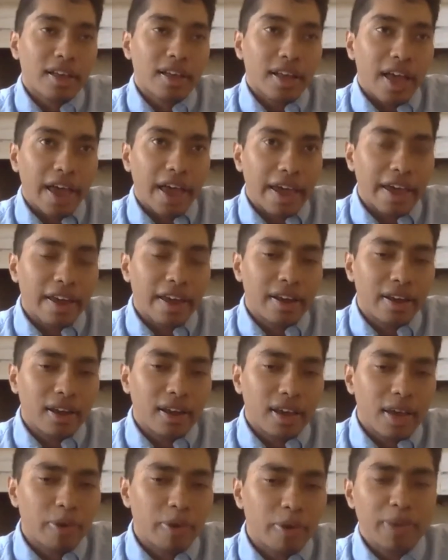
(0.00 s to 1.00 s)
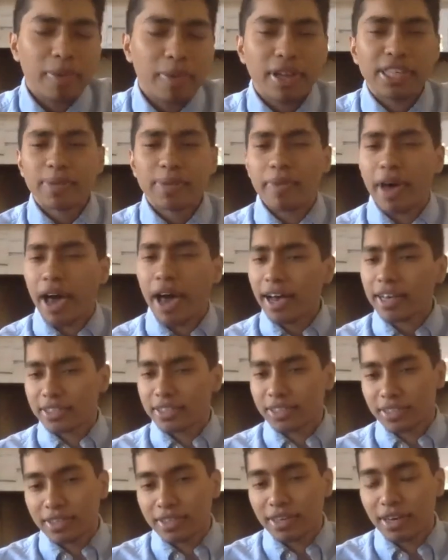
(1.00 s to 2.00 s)
And Ibrahim alayhi salam
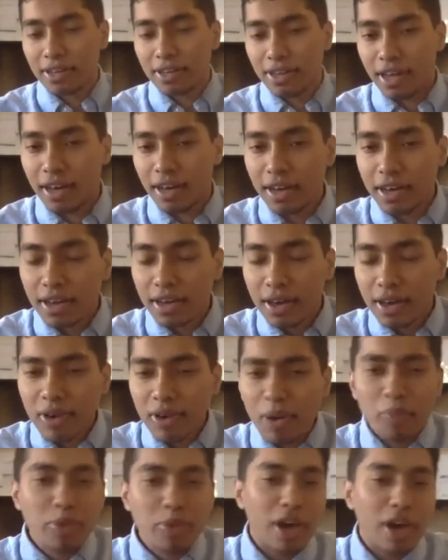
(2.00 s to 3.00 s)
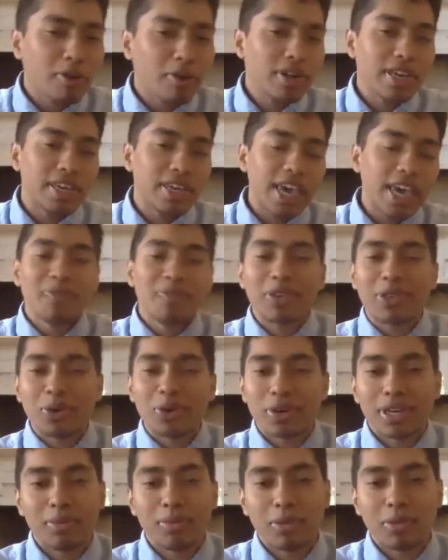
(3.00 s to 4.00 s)
asks Allah, Rabbi arini kayfa
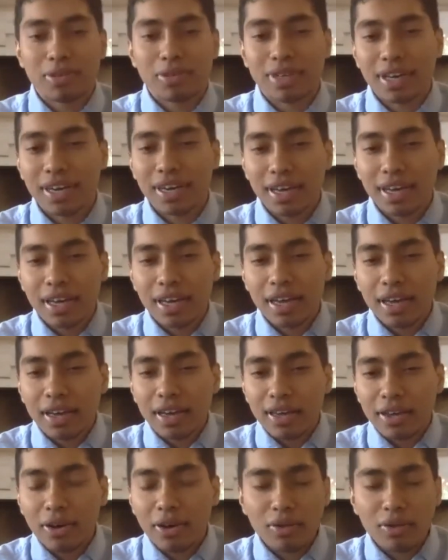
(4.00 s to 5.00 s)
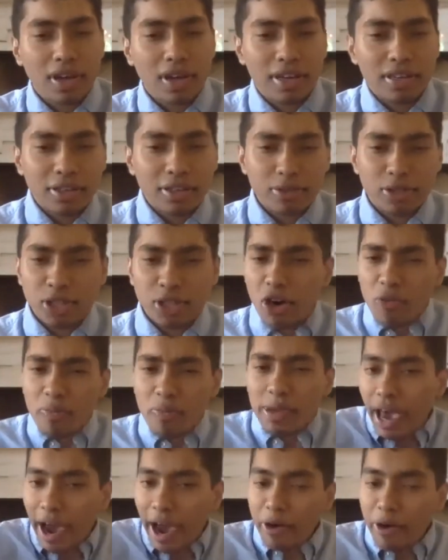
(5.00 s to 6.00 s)
tuhyil mawta. Ya Allah, show me,
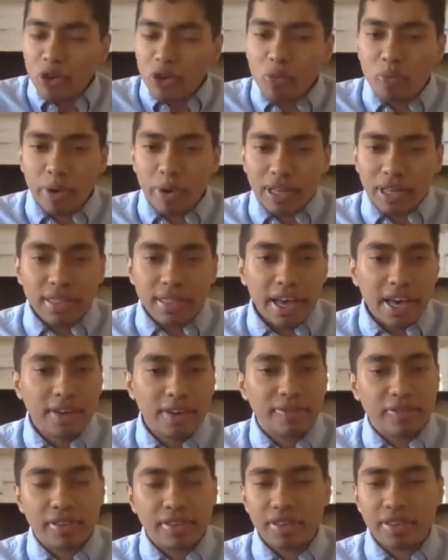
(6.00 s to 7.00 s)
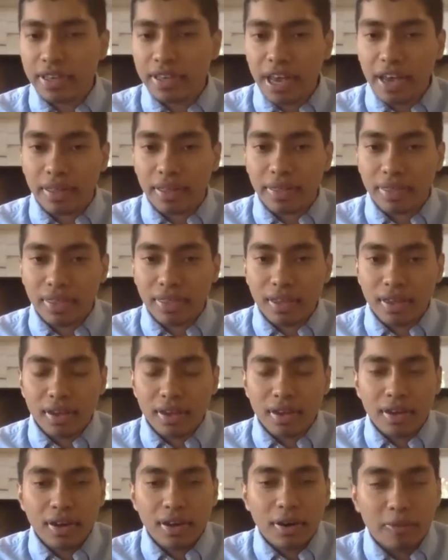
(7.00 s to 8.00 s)
how do you bring life to death,
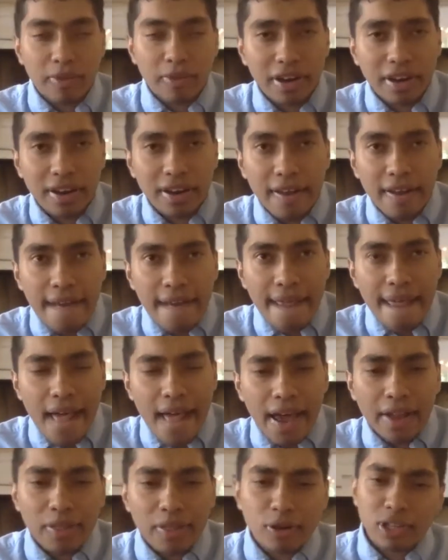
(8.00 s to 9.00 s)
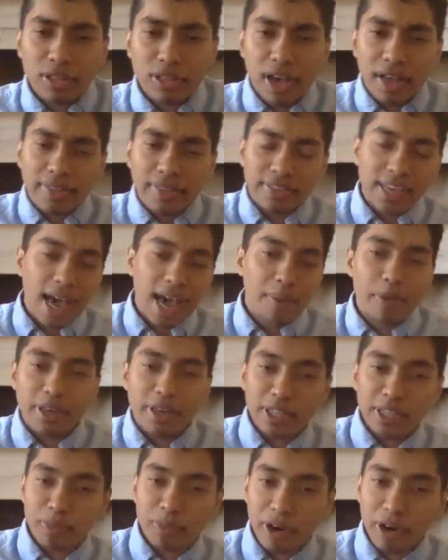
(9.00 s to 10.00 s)
right? And there's a lot that's happening in
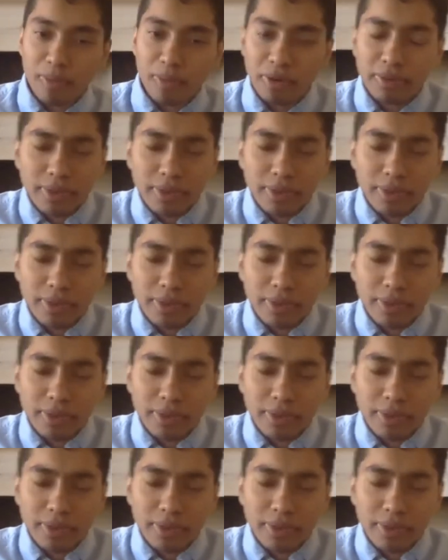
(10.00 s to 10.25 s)
this parable.